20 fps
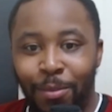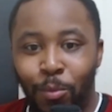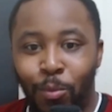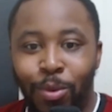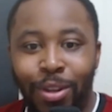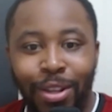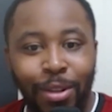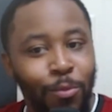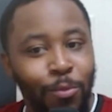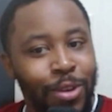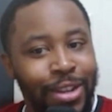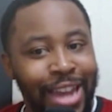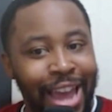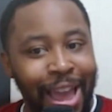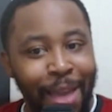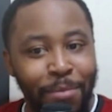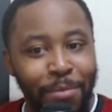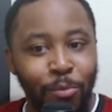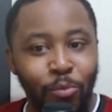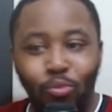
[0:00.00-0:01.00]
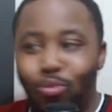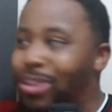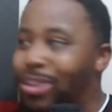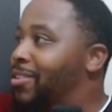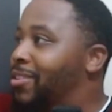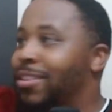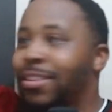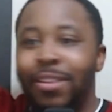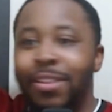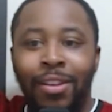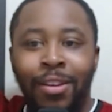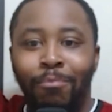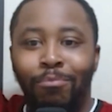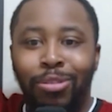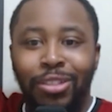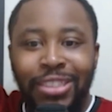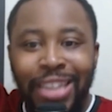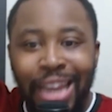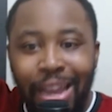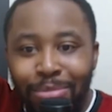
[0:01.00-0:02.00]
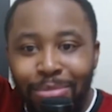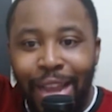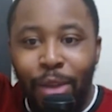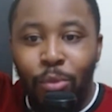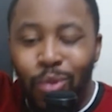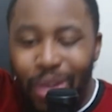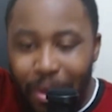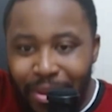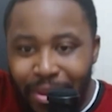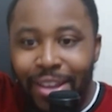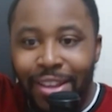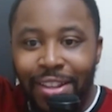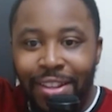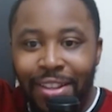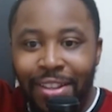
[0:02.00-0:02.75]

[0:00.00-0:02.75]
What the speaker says: What happened? What? Protect black women?